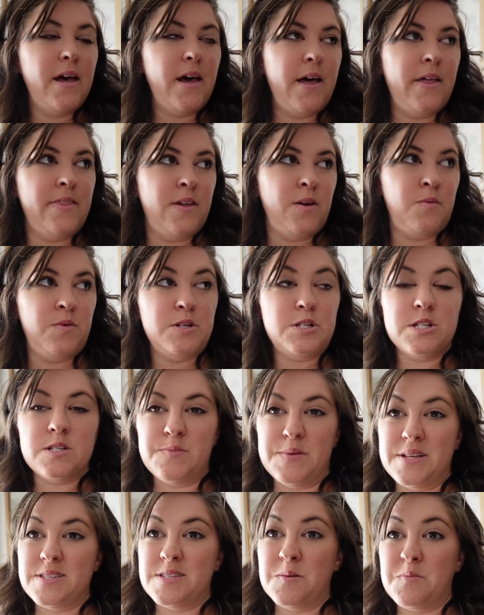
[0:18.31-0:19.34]
and then we just
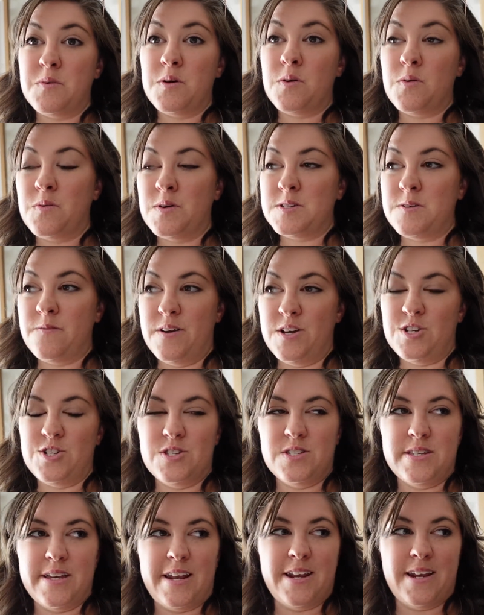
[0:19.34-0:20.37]
made some
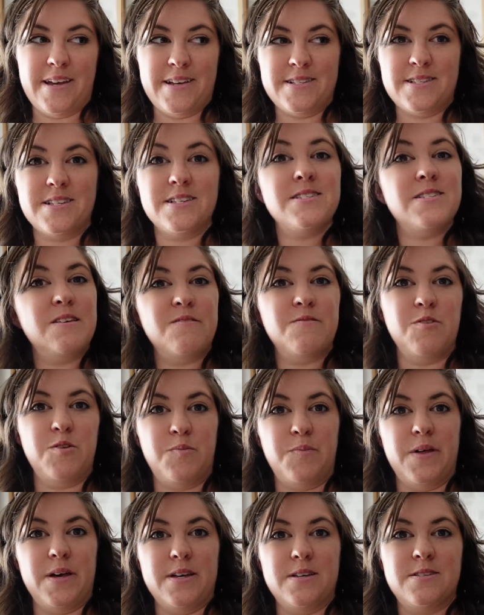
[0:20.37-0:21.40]
reservations at a nice
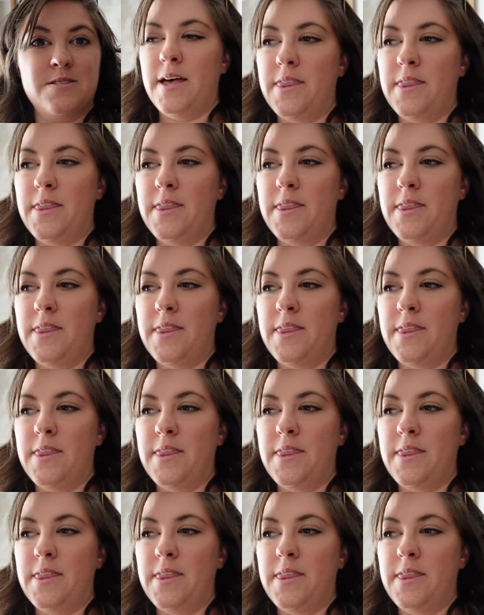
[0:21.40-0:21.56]
seafood place.